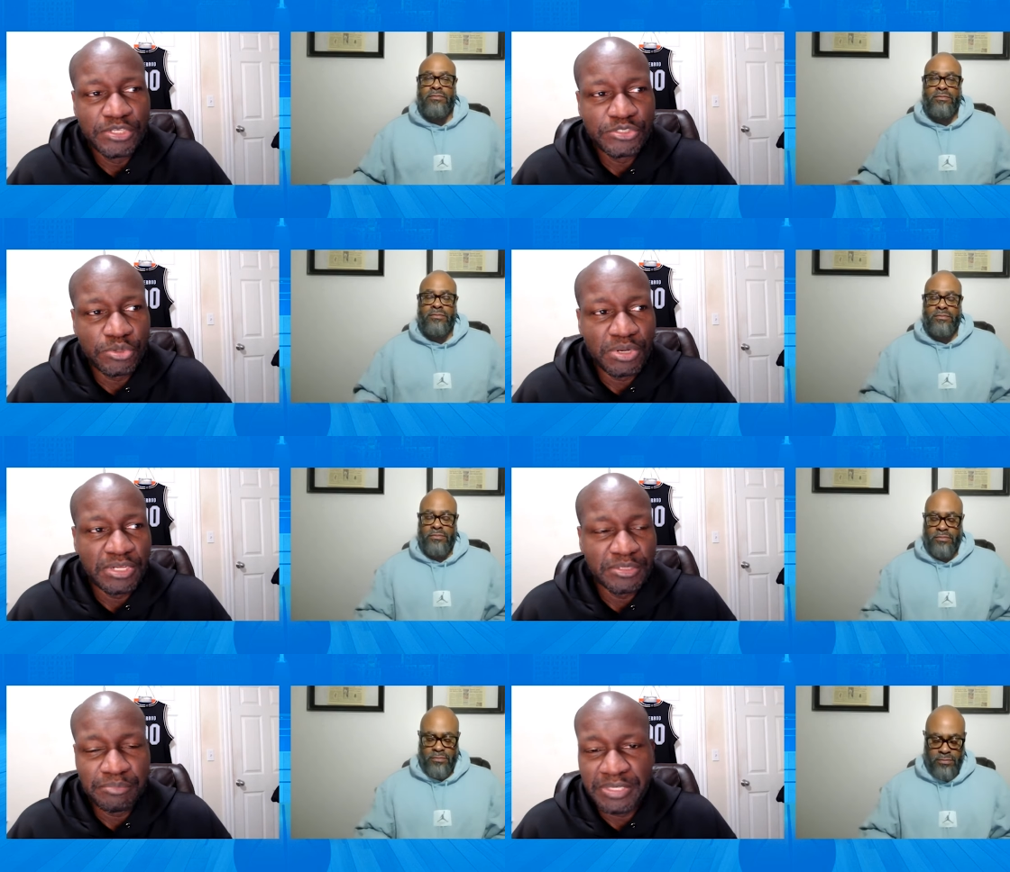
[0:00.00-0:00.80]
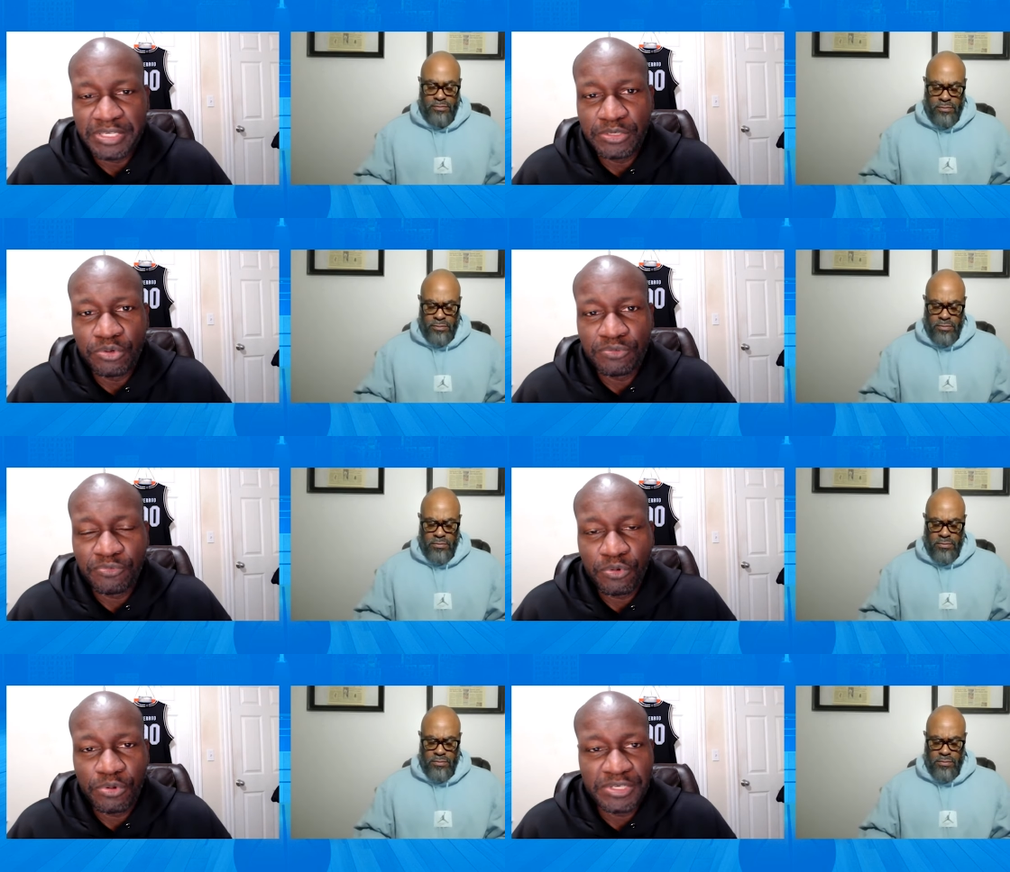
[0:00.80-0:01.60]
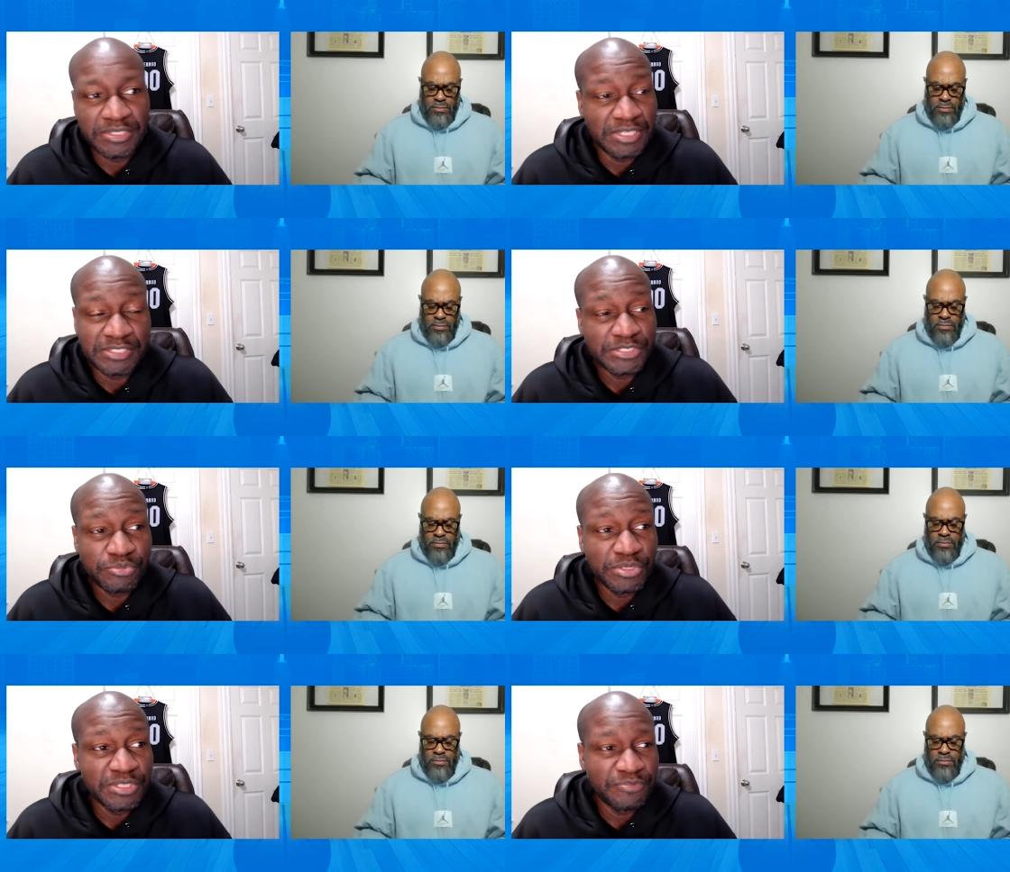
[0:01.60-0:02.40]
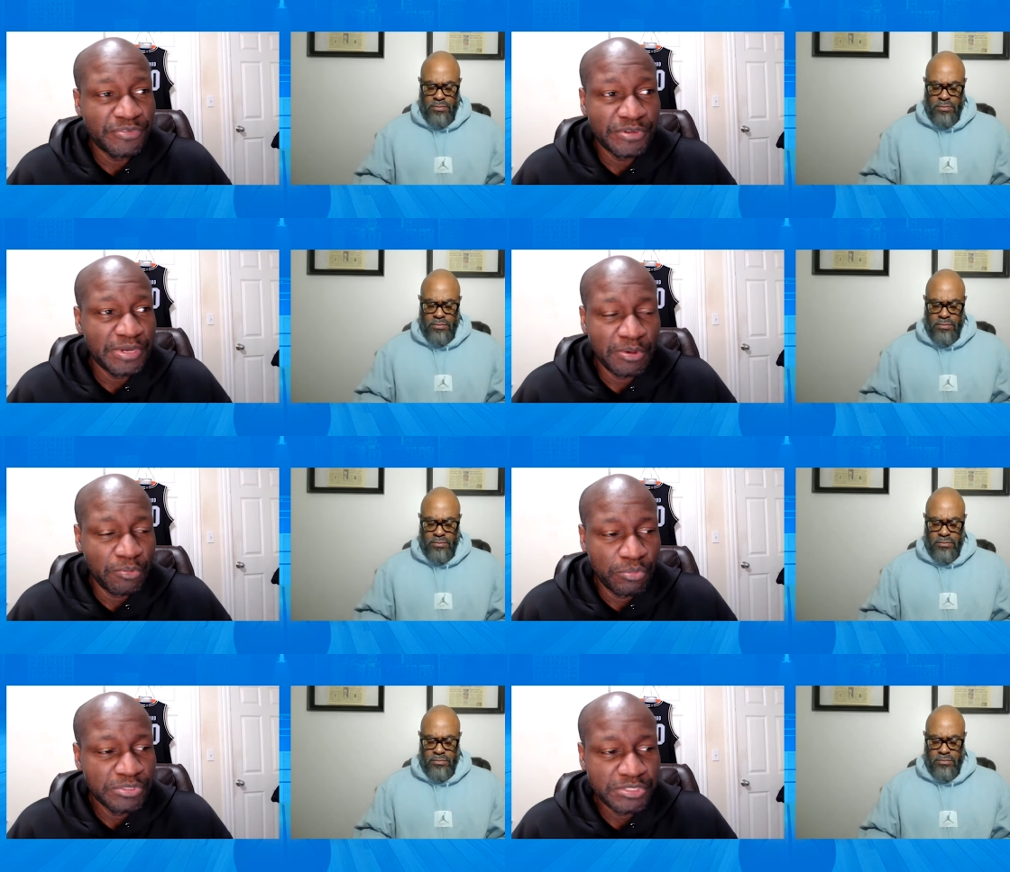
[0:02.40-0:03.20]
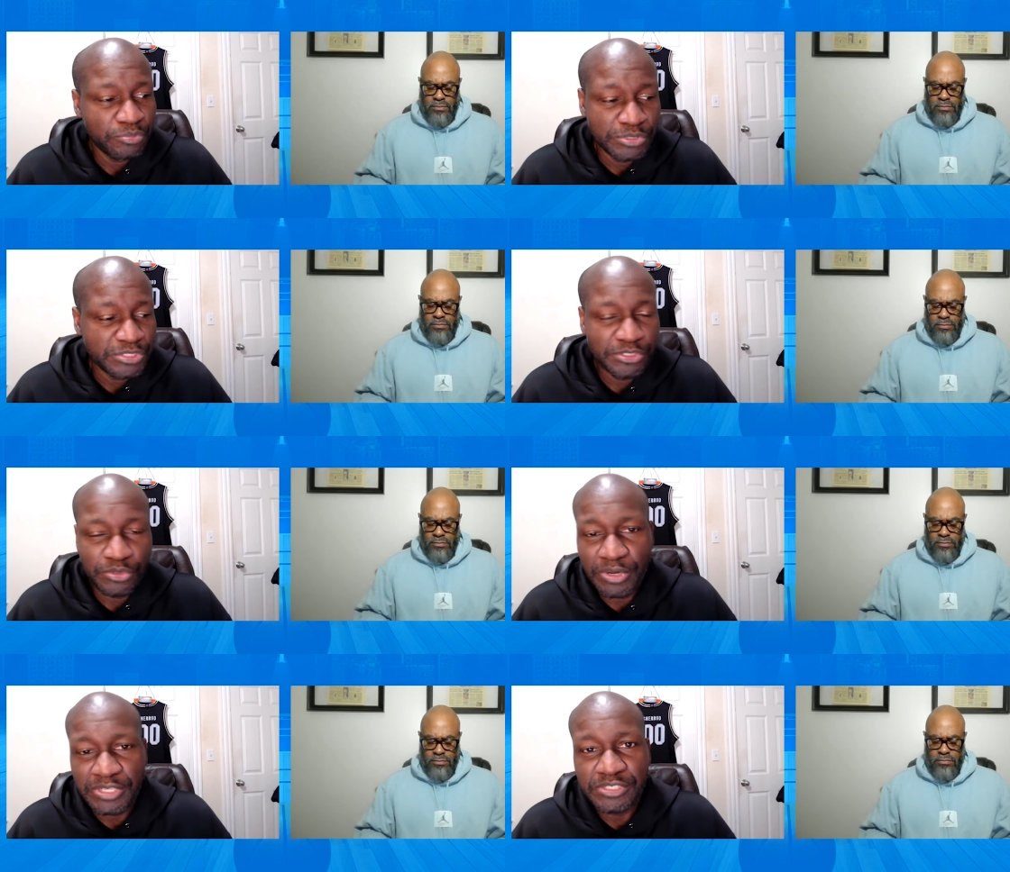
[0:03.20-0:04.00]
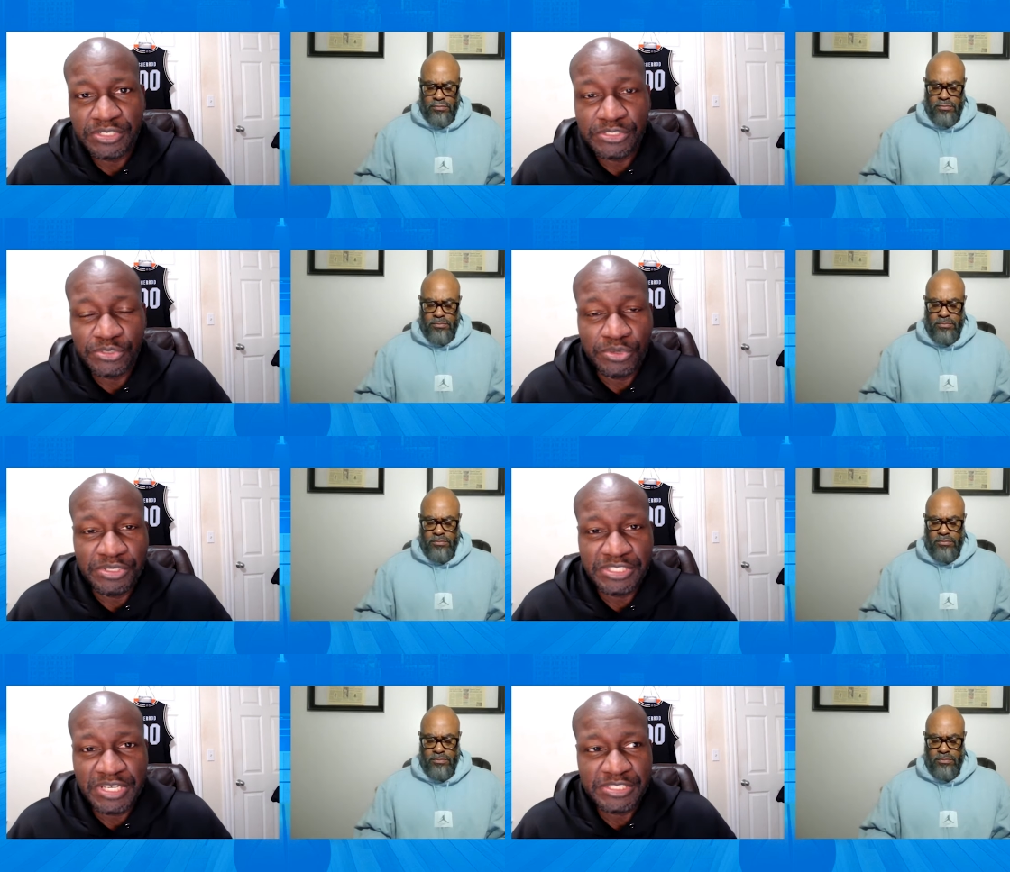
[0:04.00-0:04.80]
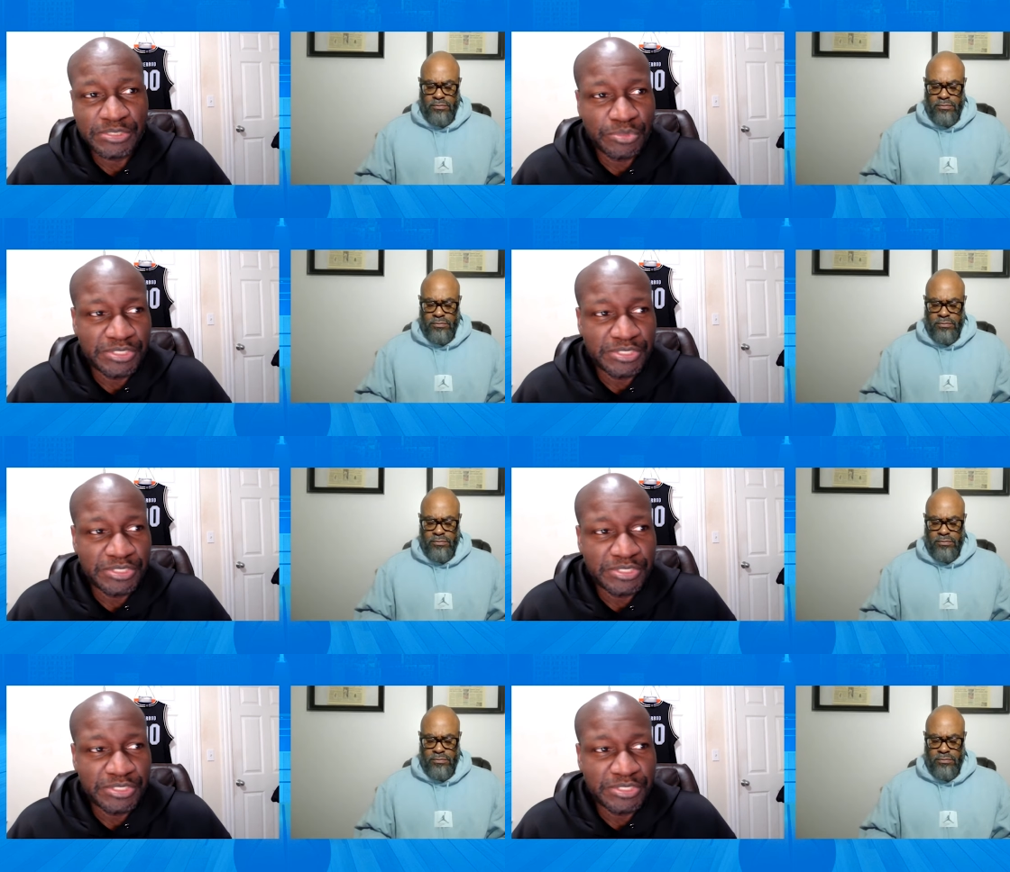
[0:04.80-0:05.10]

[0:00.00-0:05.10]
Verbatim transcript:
Speaker 1: Joel Embiid going forward, and, and just really figure out what's what's the direction of this organization.